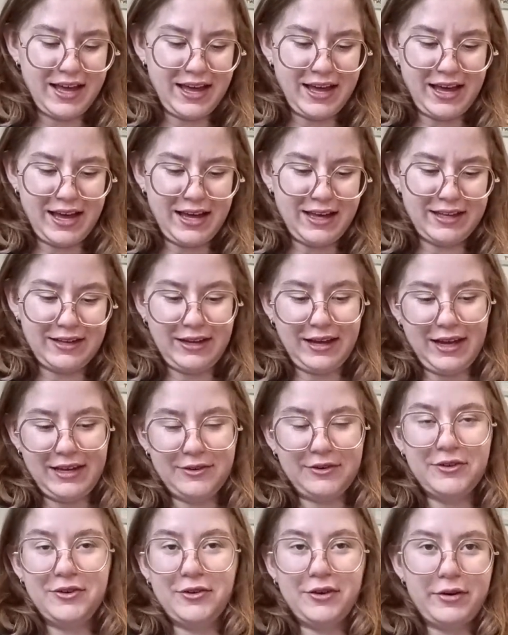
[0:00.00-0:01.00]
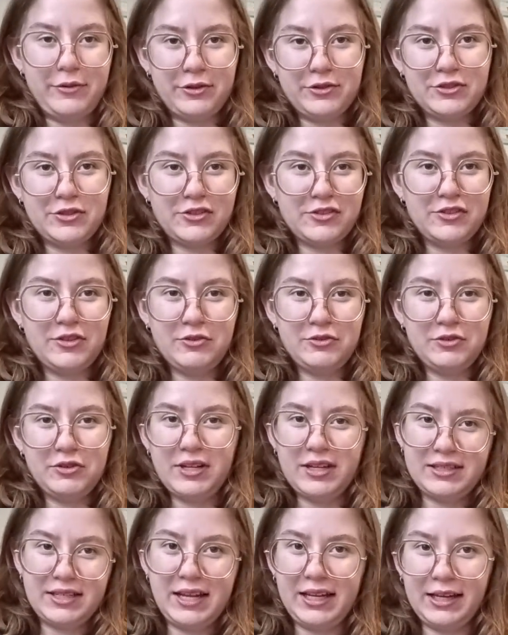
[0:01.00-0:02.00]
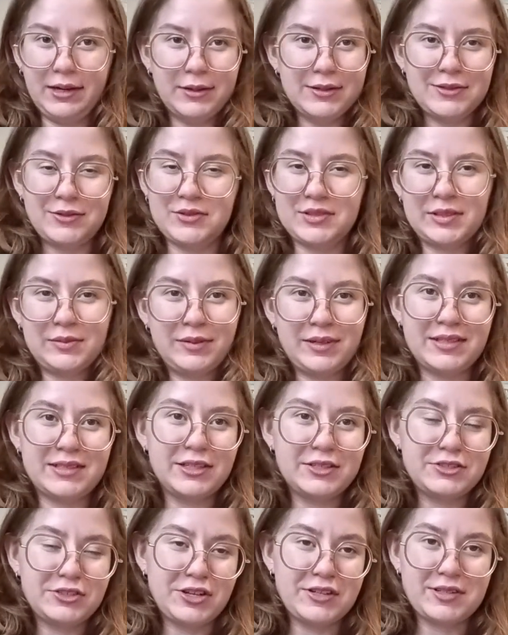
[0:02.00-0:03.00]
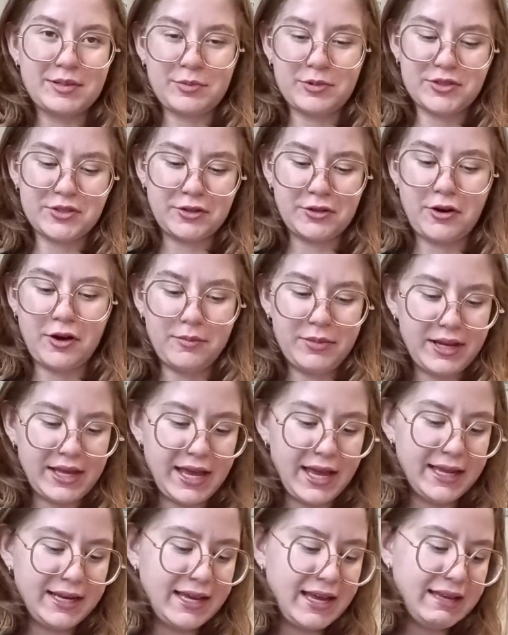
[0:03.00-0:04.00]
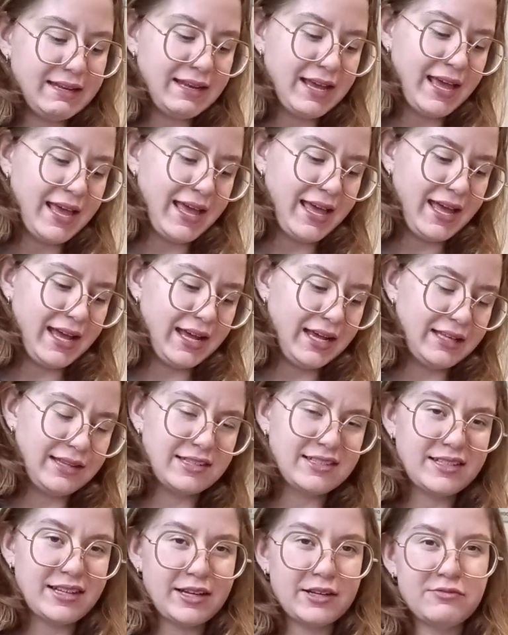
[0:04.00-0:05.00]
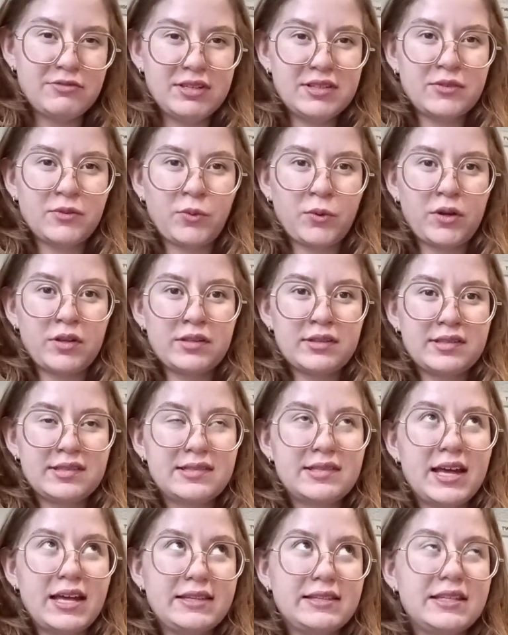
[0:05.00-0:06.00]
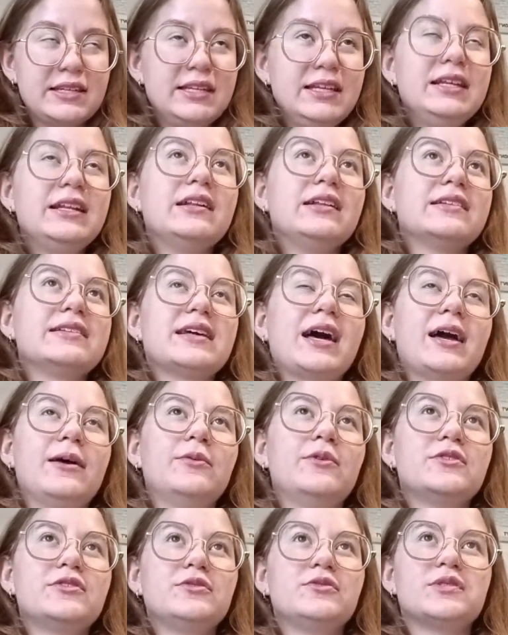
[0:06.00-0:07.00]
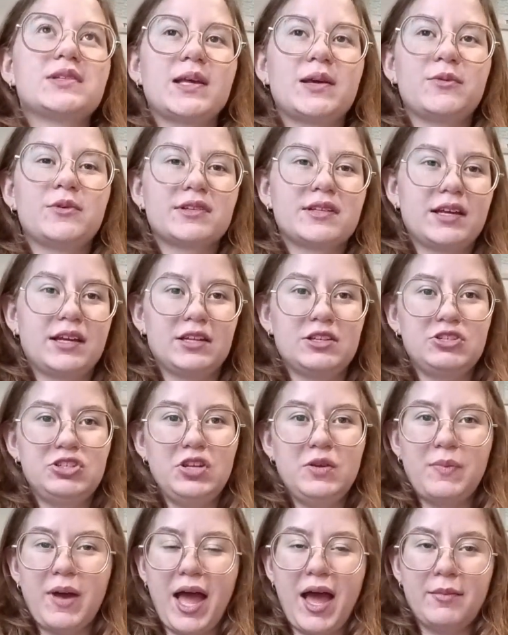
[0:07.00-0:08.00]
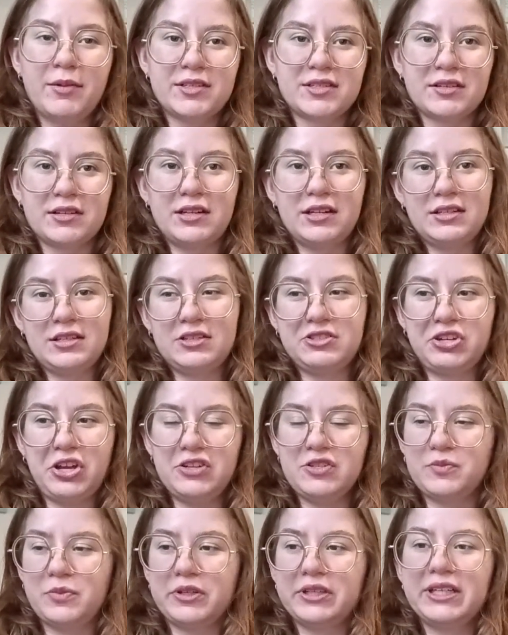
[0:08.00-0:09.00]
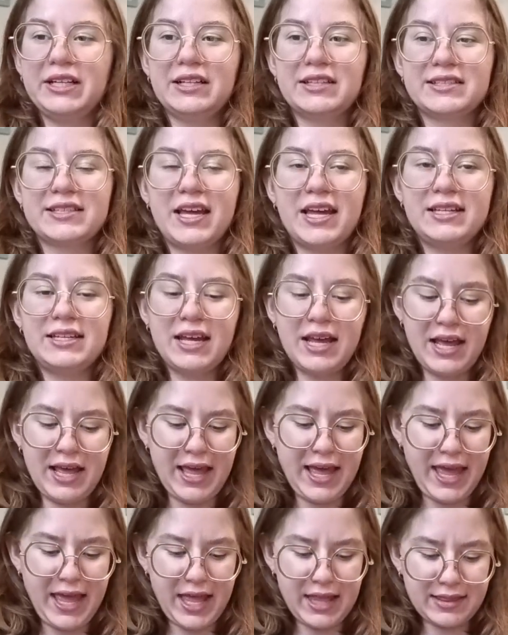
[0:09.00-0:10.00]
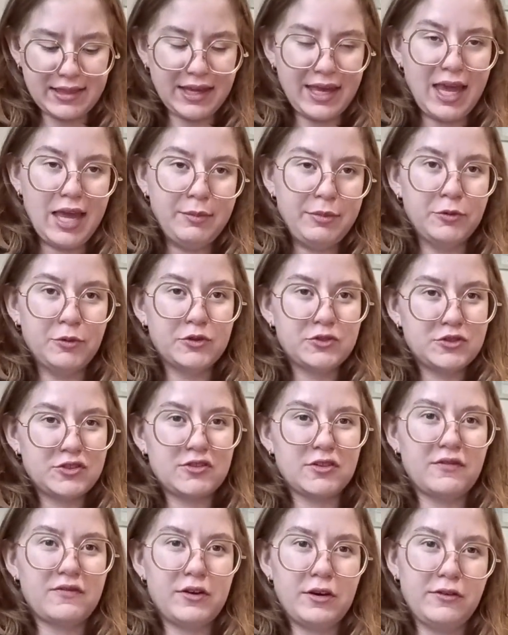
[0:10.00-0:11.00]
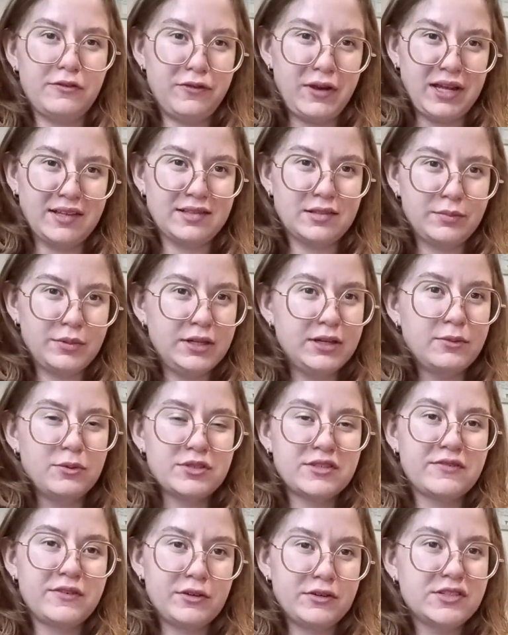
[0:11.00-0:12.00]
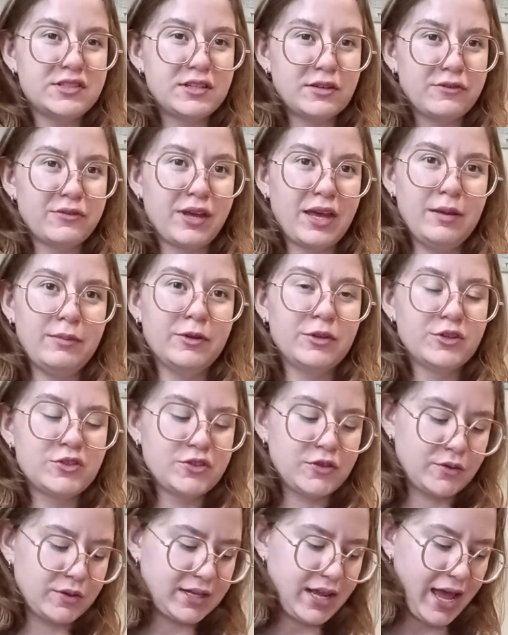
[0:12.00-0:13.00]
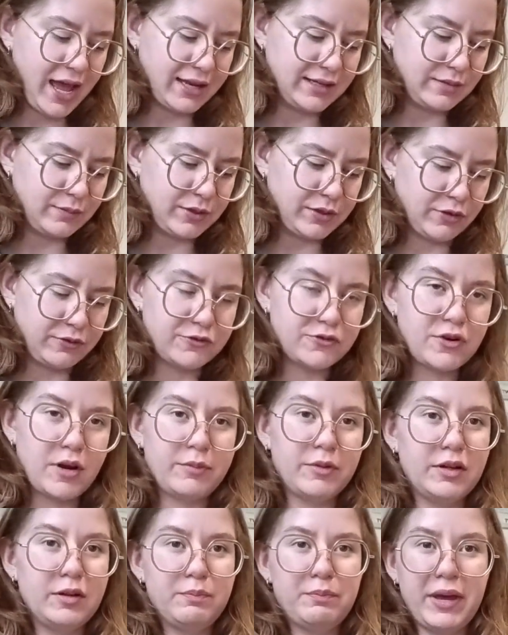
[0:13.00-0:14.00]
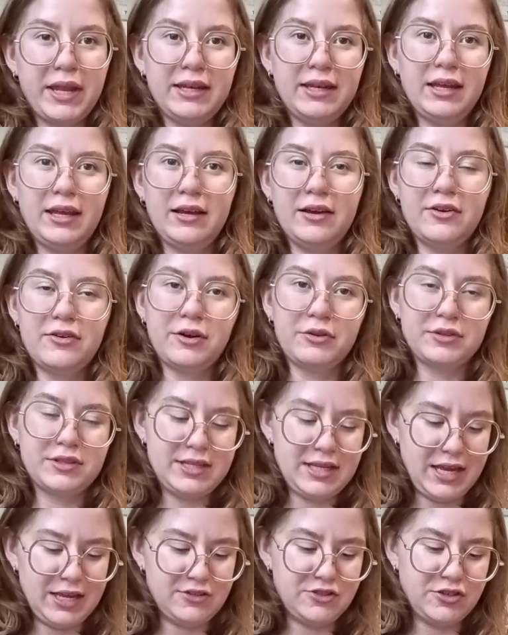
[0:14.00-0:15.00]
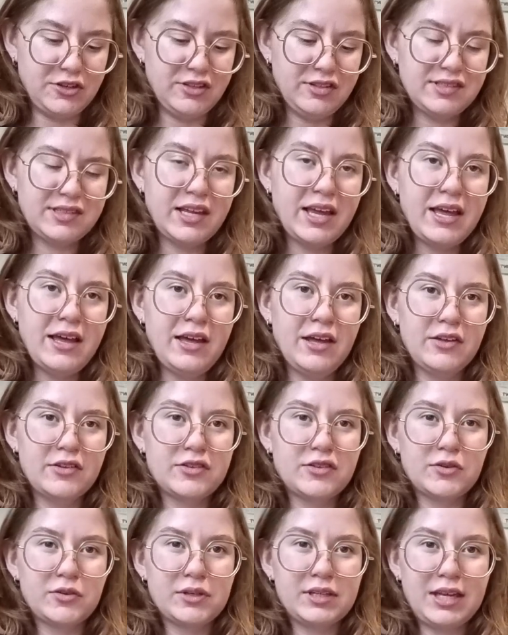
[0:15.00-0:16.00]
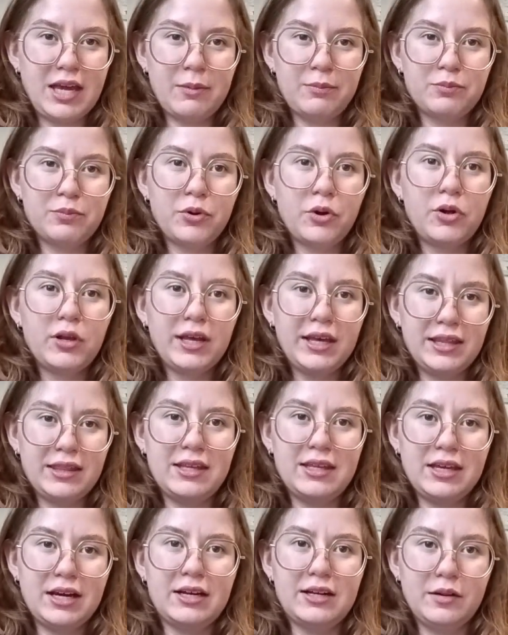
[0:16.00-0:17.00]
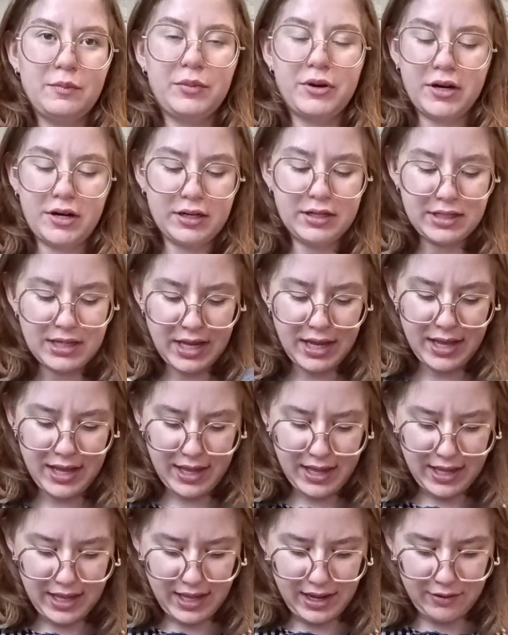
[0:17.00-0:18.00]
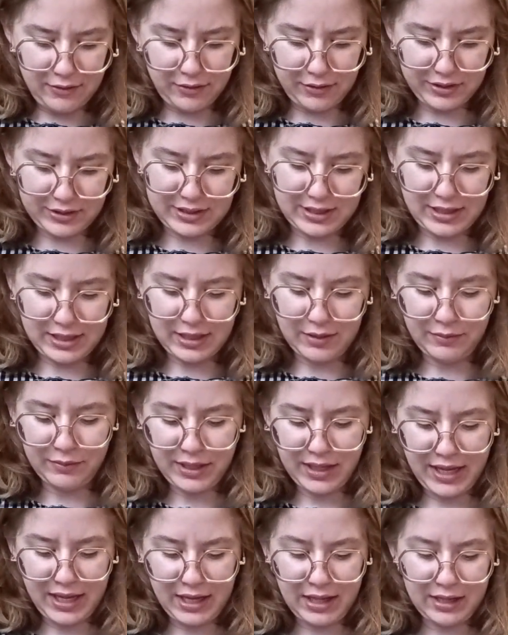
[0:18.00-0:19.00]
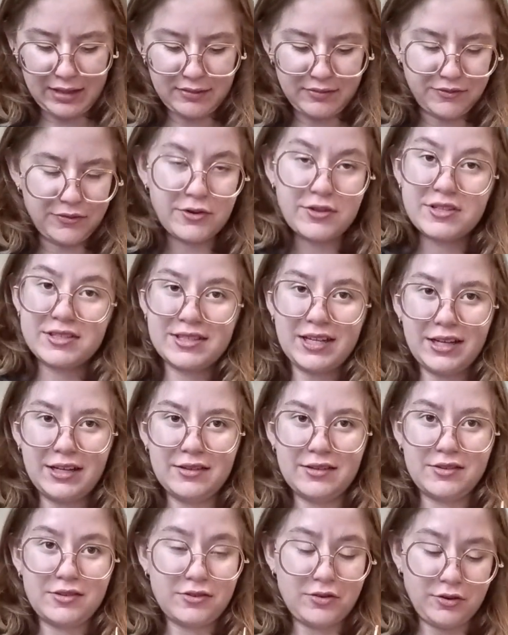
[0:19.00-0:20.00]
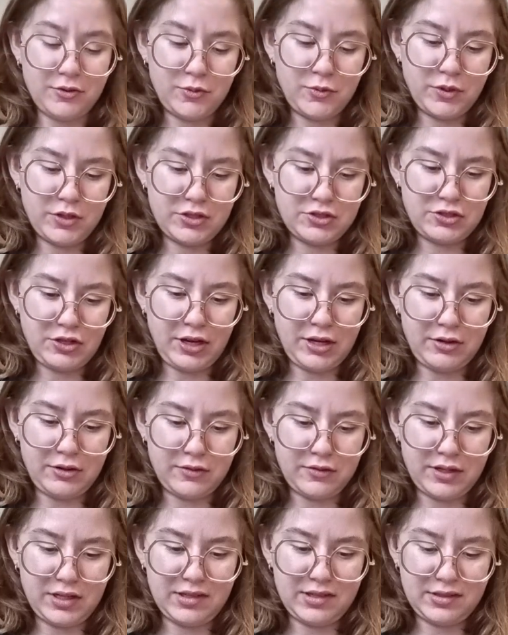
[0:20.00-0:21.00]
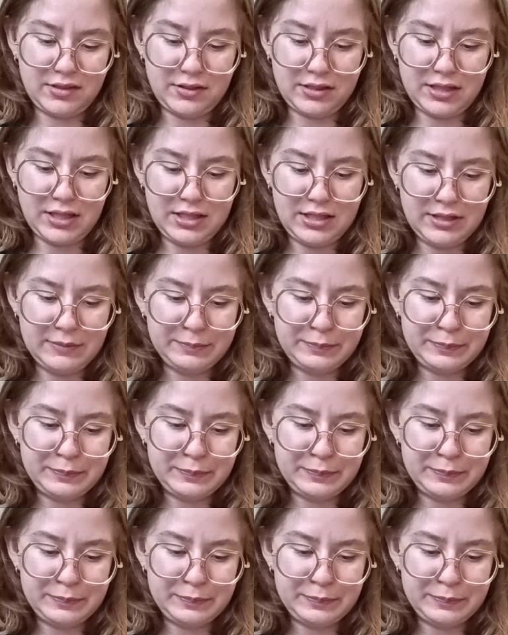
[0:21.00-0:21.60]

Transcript: I don't know, I was just new to knitting. I was losing my stitches, it was all complicated. And the second reason was that the needles I was using was like a cheap Amazon interchangeable needle set, and the cable was just not very flexible. It was a very stiff cable, so it had a bit of trouble bending around the edges, so it kept pulling the yarn apart all the time. And for the second sock, which I already started,